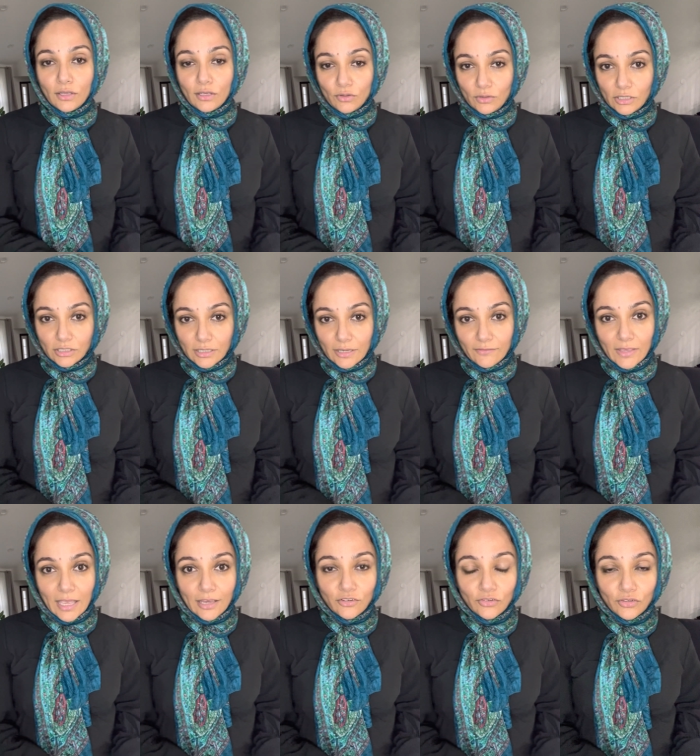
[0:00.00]
You need to have
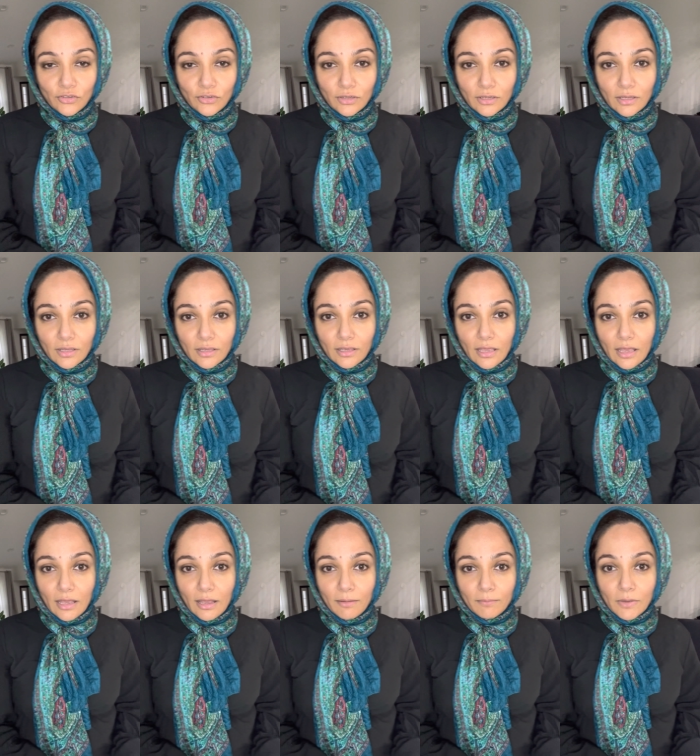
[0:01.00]
cash
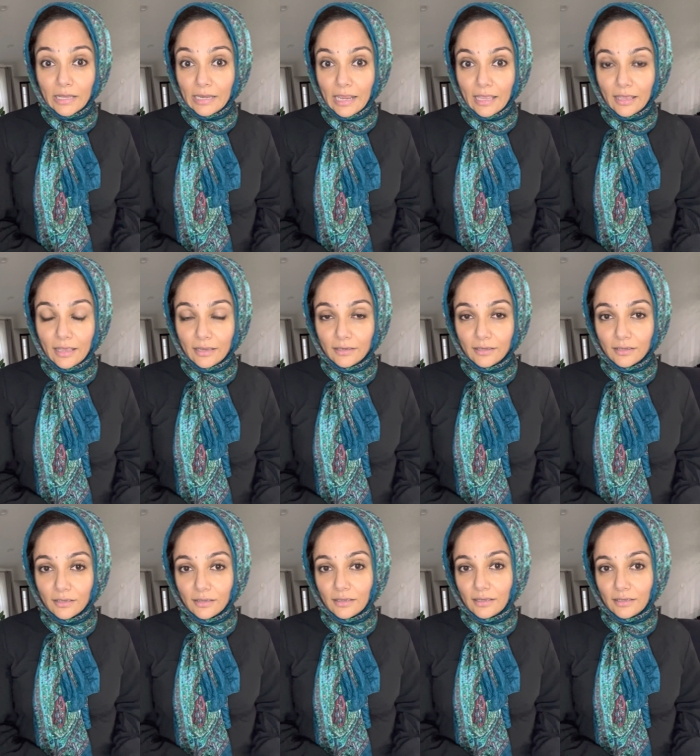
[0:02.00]
on hand.
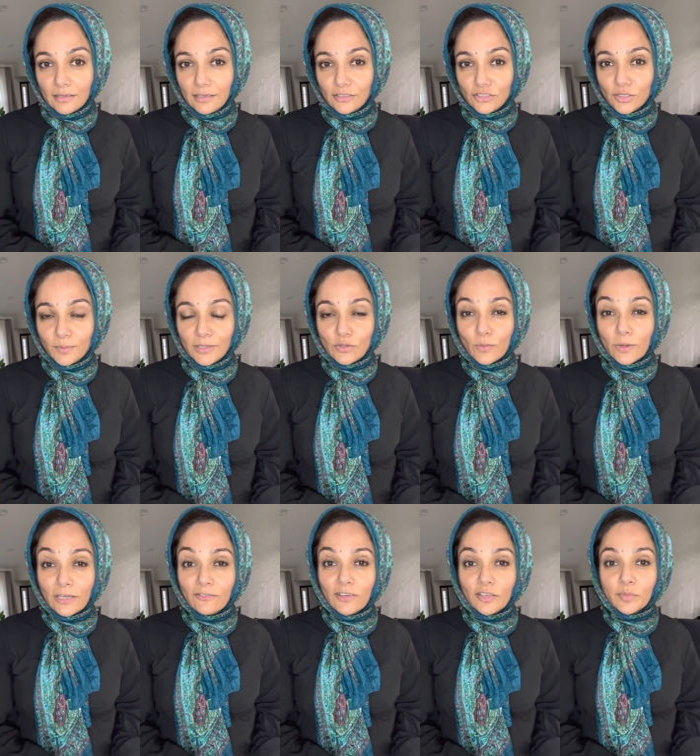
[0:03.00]
It needs to be
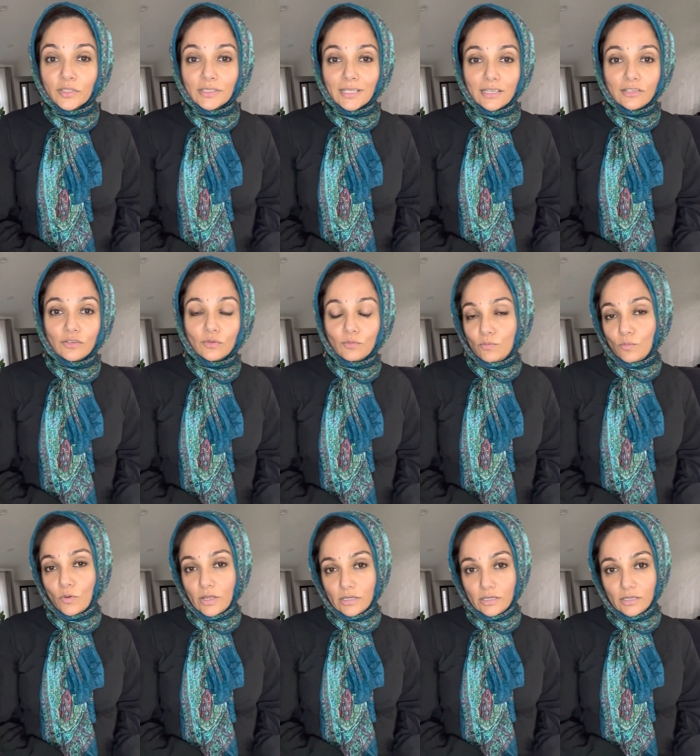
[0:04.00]
25% of
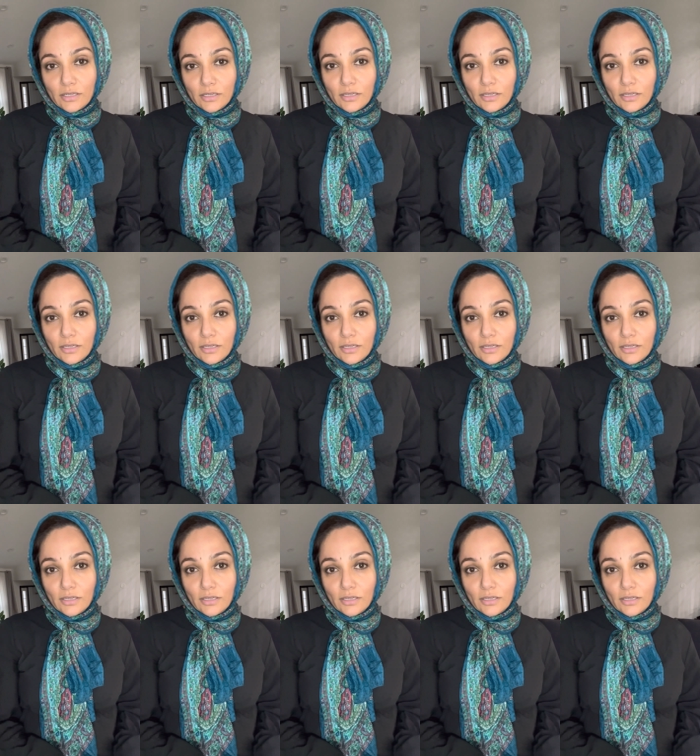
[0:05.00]
what